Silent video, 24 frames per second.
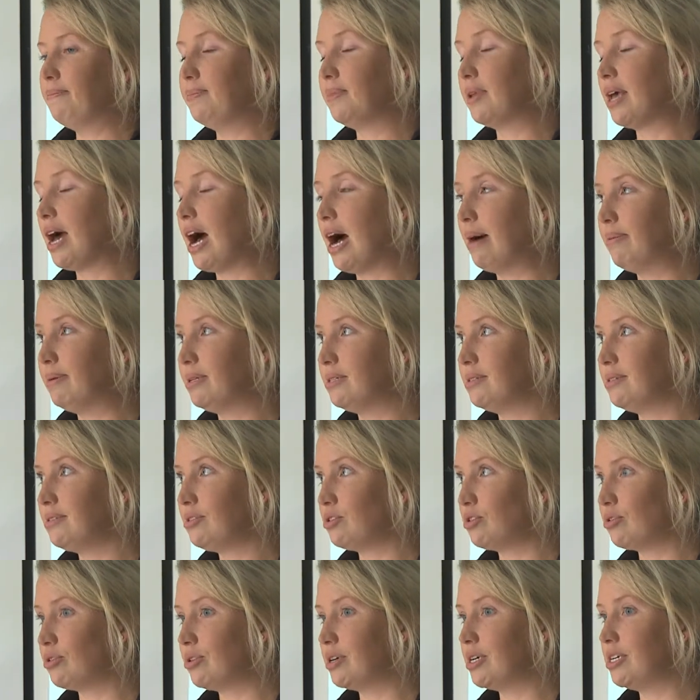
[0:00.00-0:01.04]
carbon
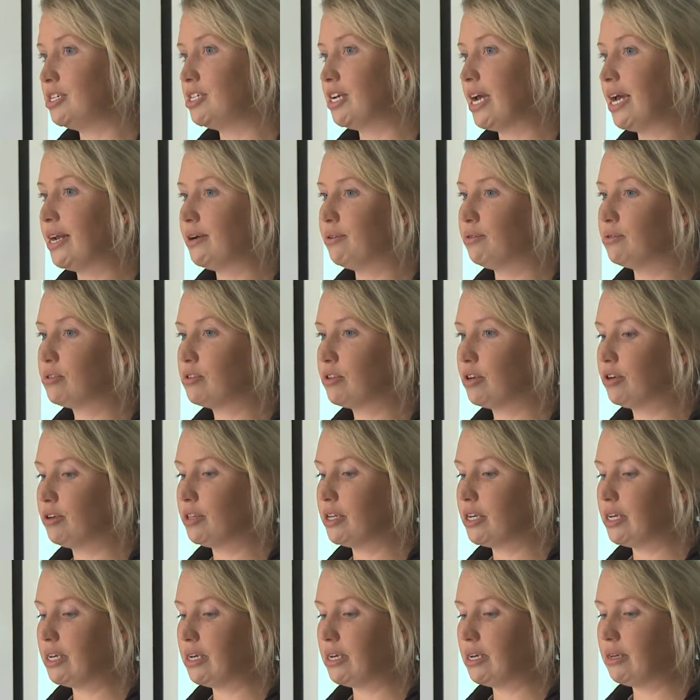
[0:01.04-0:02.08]
storage, and also
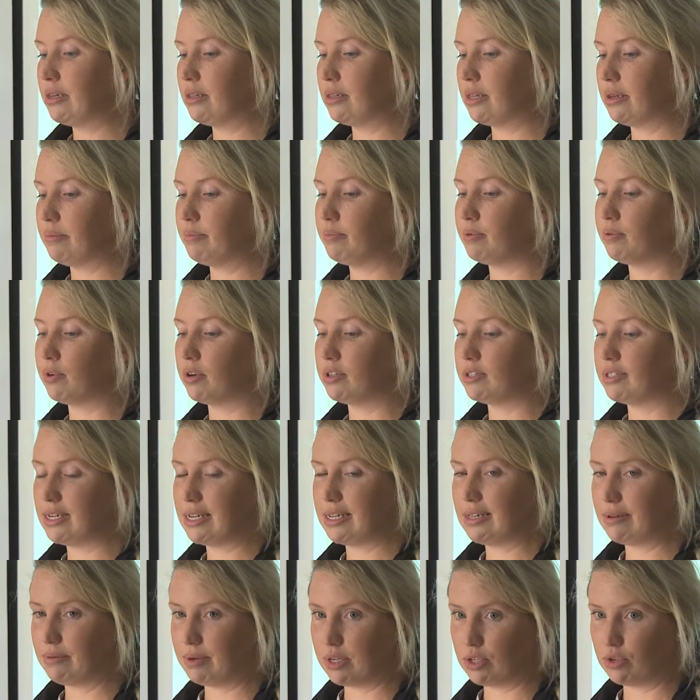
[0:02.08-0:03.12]
the
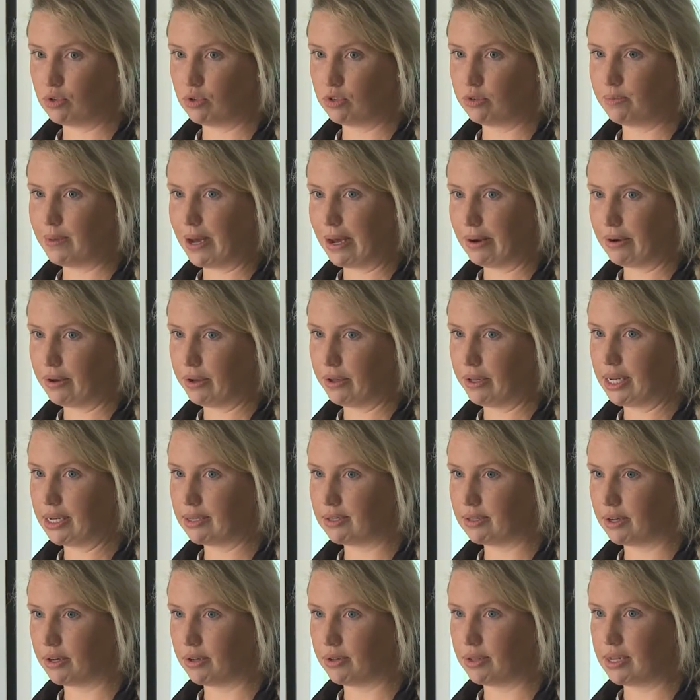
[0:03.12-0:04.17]
porosity that we talked about earlier.
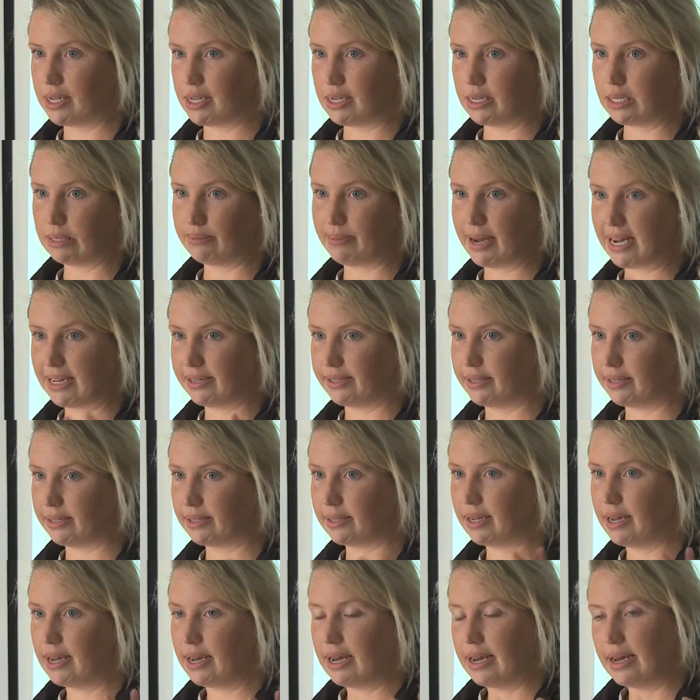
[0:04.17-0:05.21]
So the
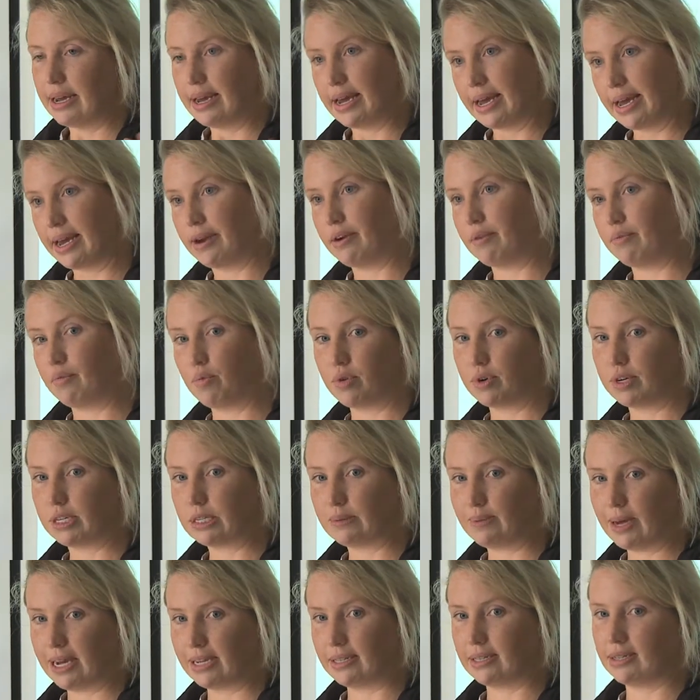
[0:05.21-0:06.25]
spaces, air and water
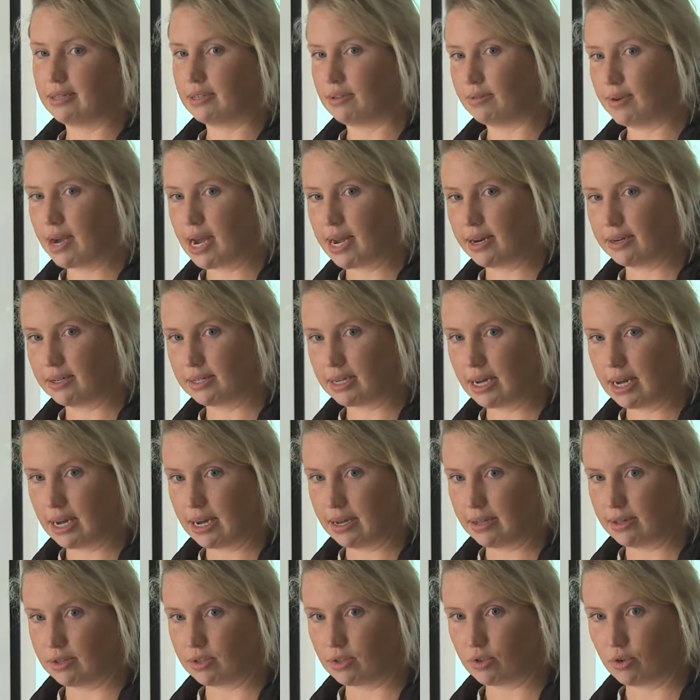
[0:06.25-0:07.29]
spaces around
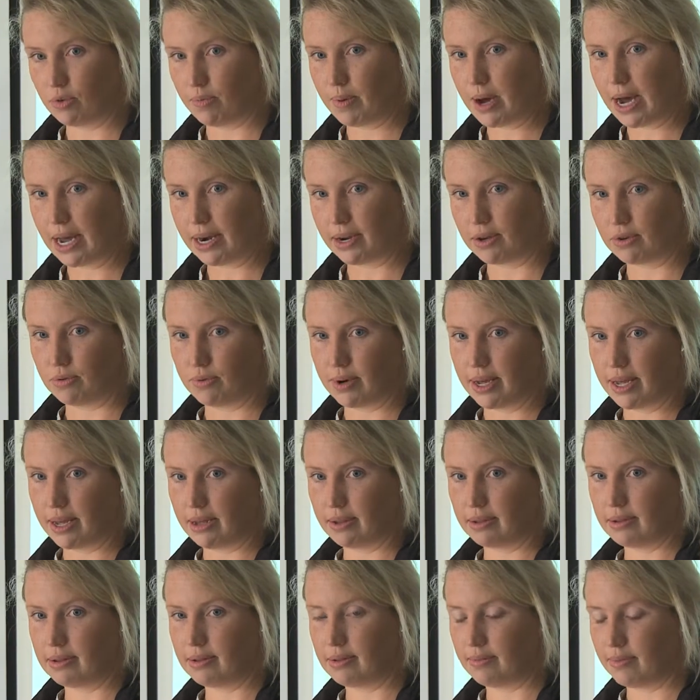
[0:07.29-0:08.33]
the soil particle
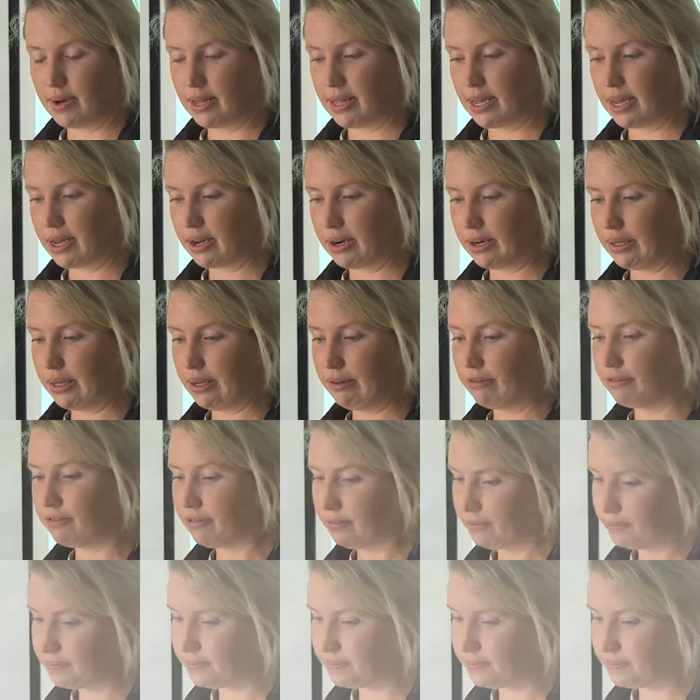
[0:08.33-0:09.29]
where they're going to live.